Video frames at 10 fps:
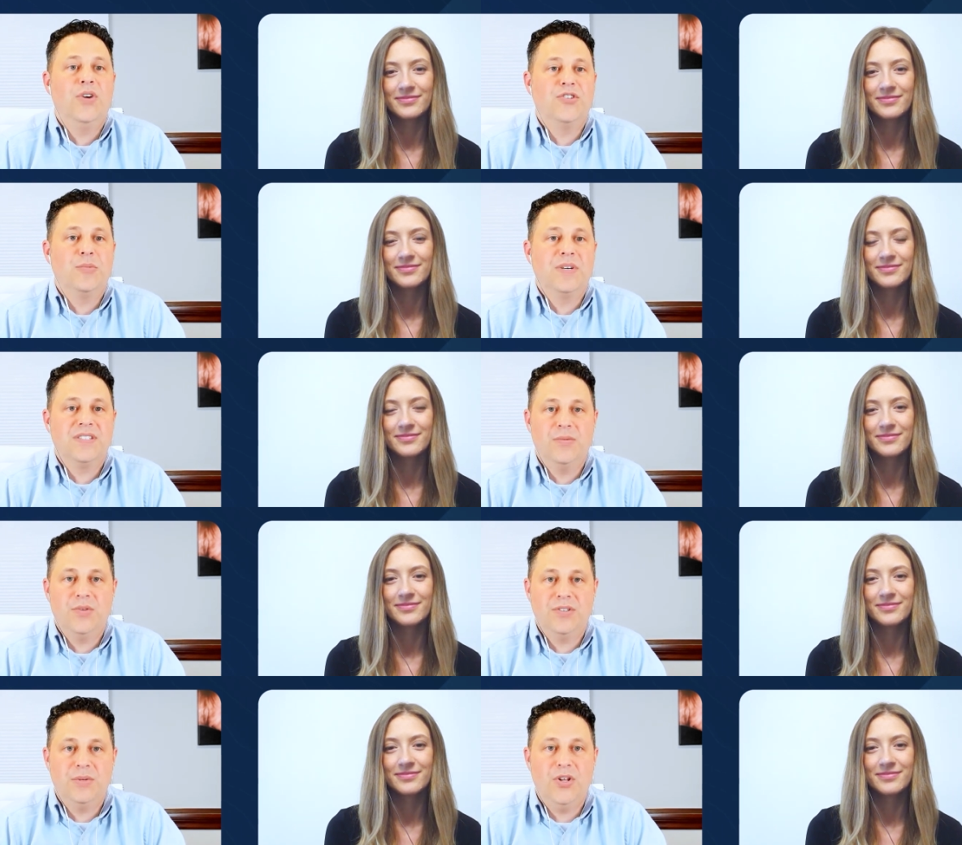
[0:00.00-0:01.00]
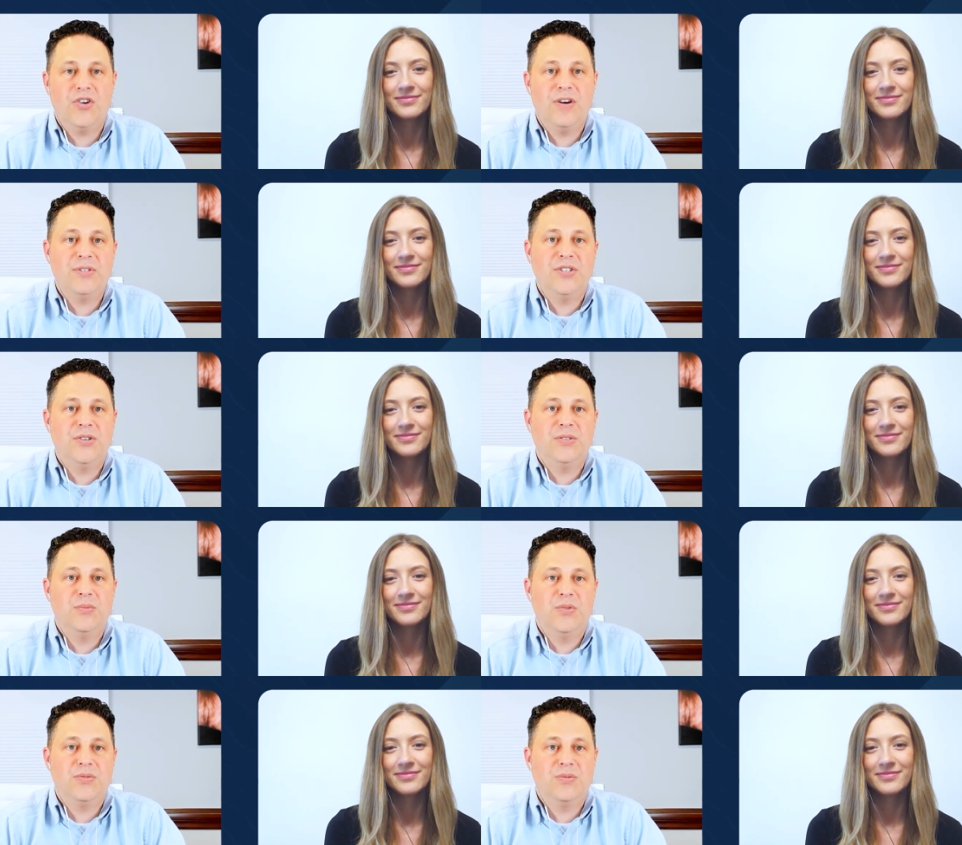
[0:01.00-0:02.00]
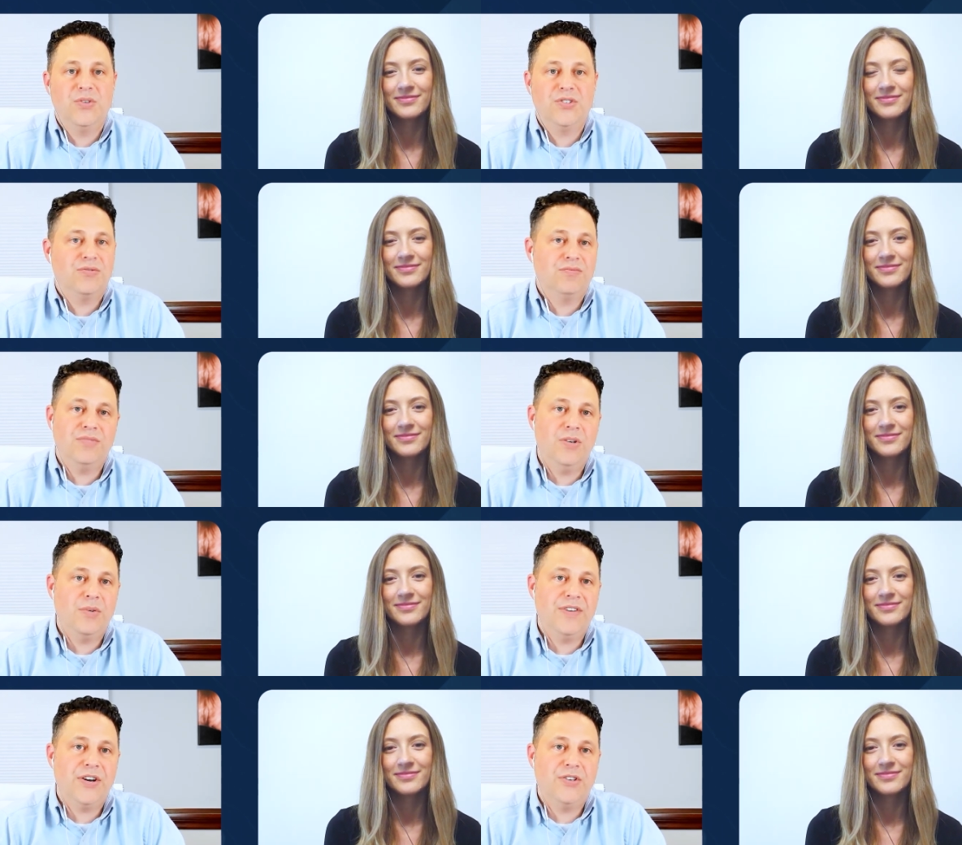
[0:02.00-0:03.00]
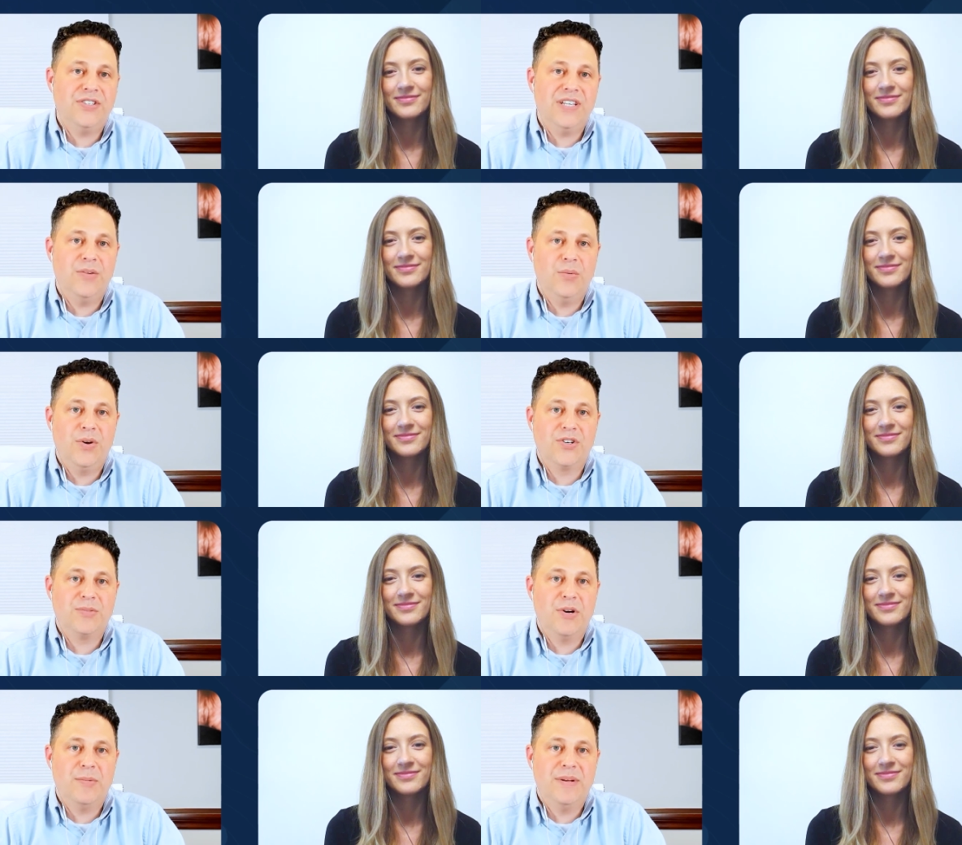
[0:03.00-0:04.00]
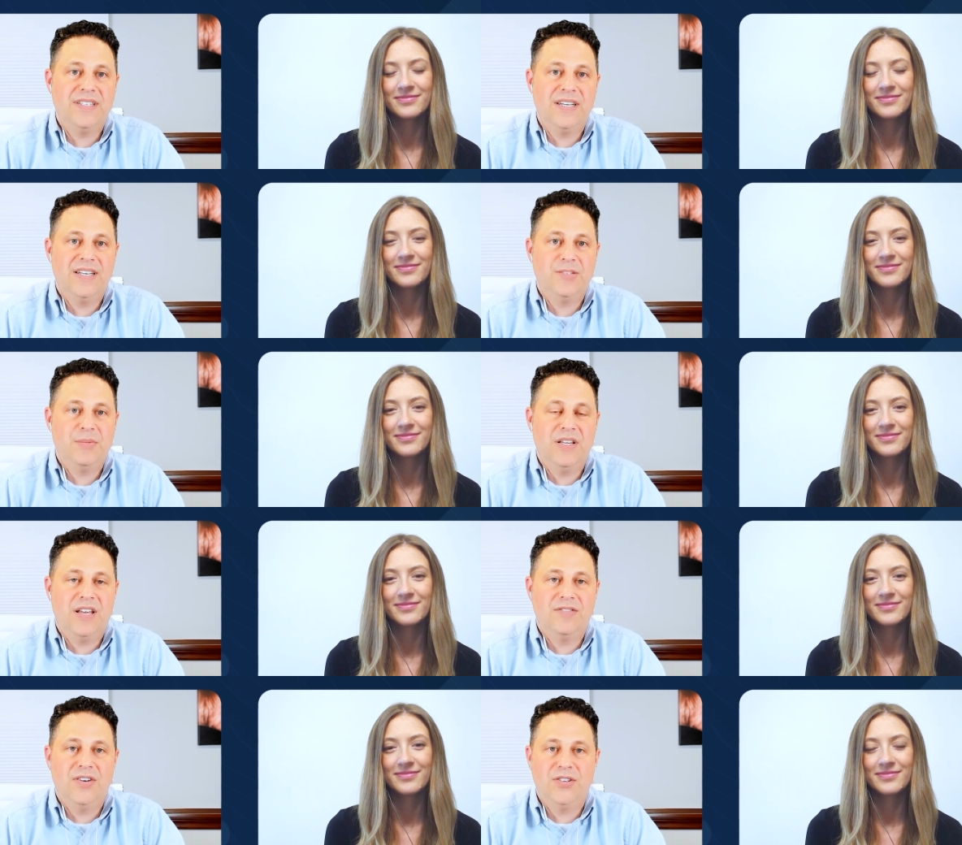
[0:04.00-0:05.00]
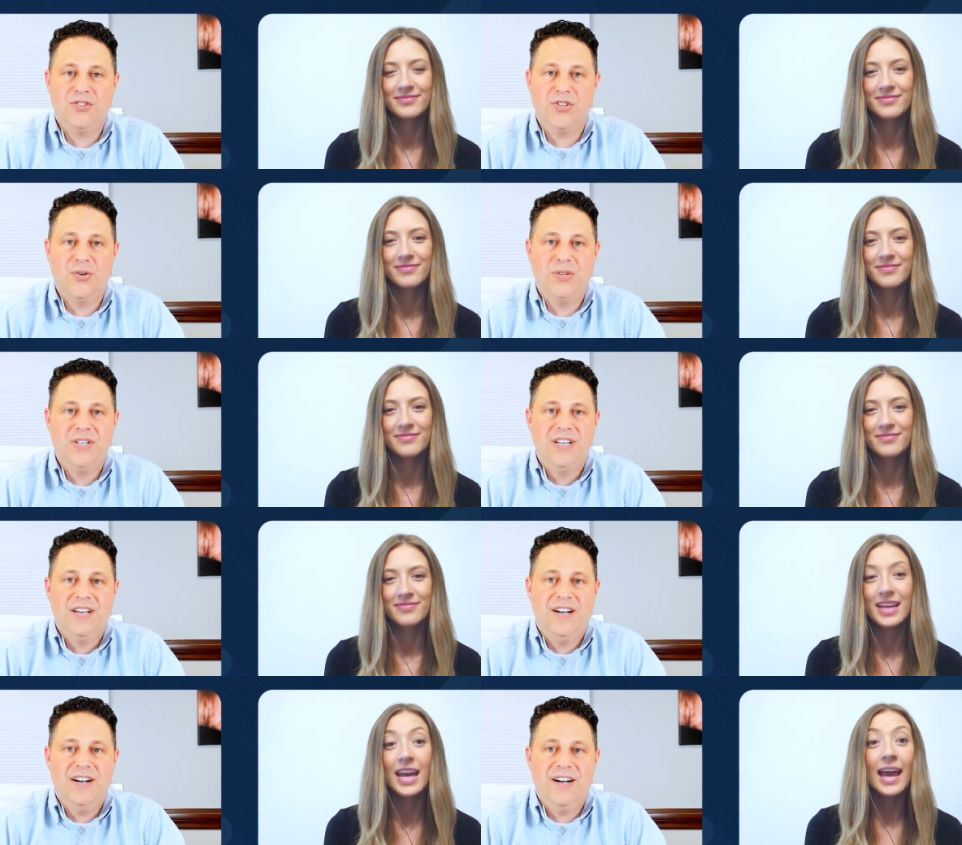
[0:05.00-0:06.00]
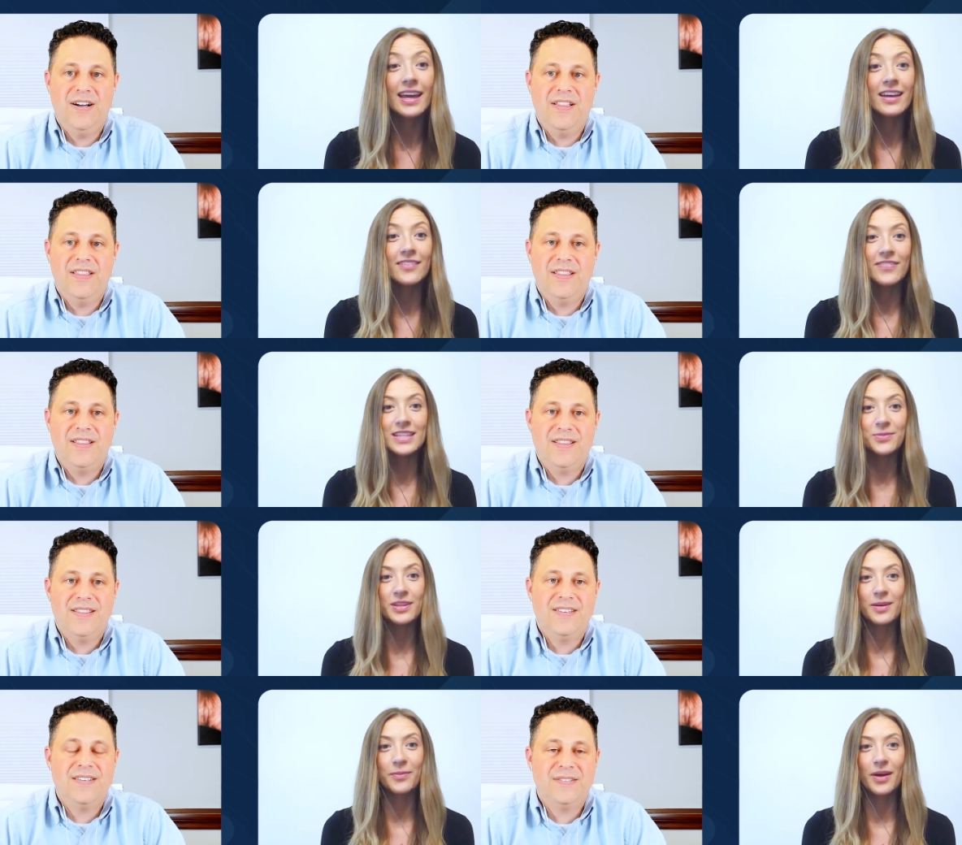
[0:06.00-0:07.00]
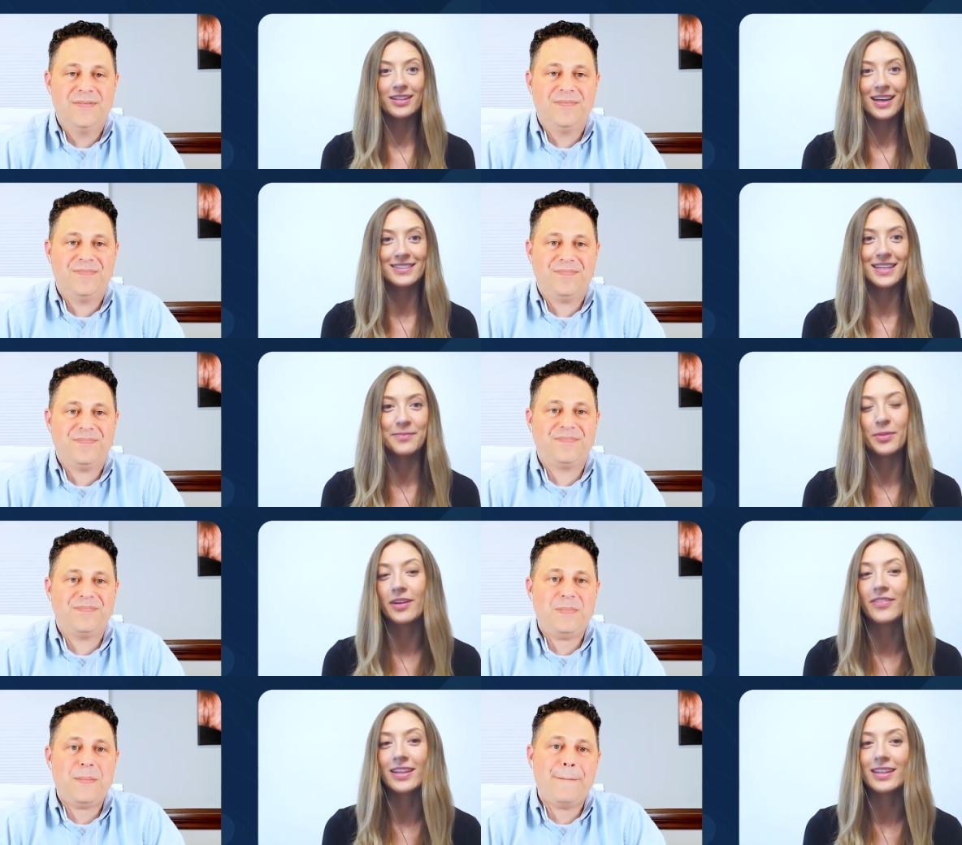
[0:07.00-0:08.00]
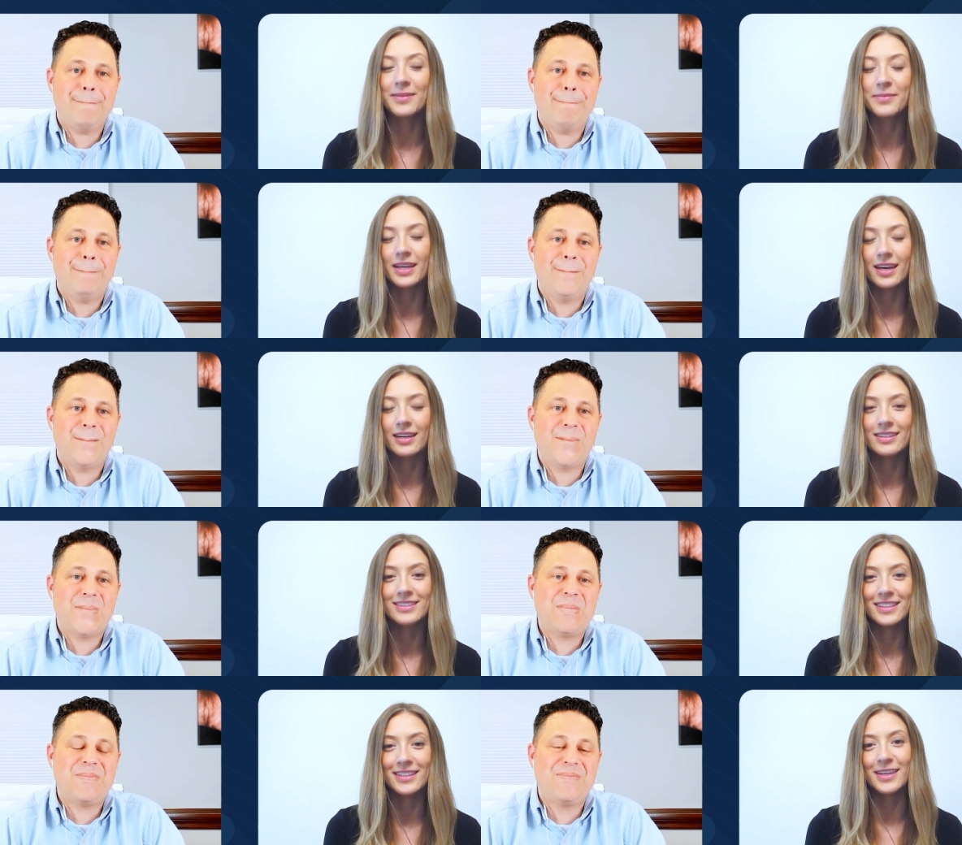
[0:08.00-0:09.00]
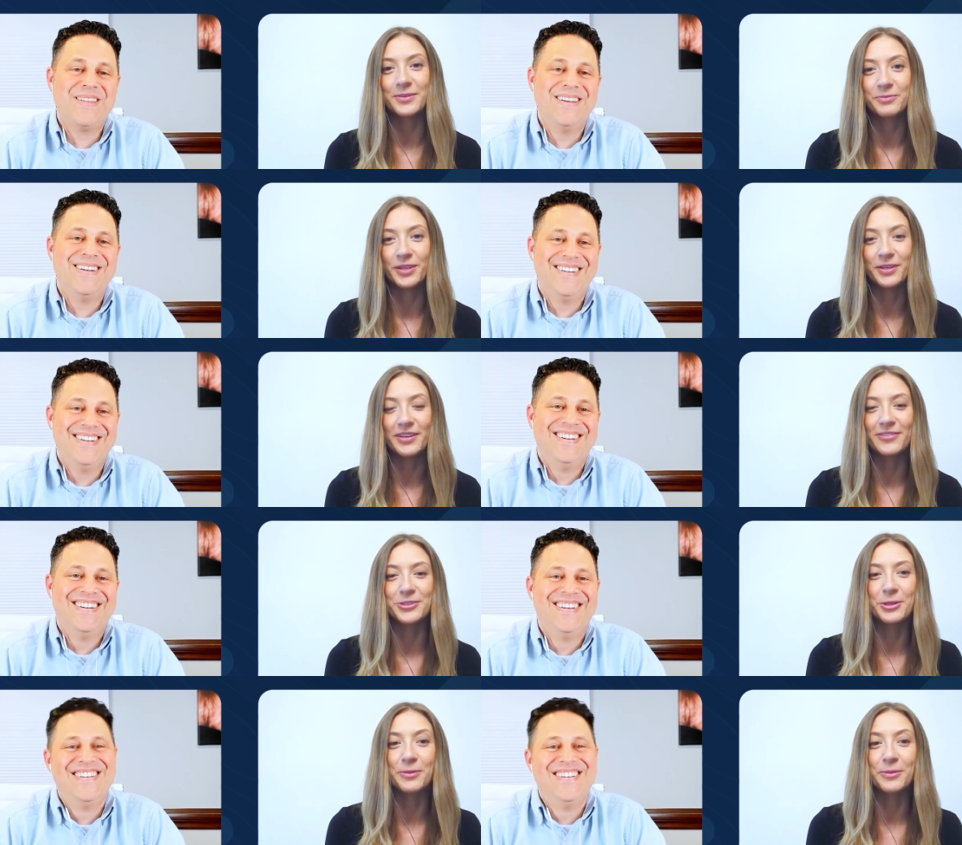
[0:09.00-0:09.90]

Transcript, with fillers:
Speaker 1: we'll intermix them with some longer episodes. And we we're just, you know, we're figuring this out. We're experimenting and it's been a lot of fun. So
Speaker 2: hey, it fits with our podcast name perfectly because, you know, when you get frustrated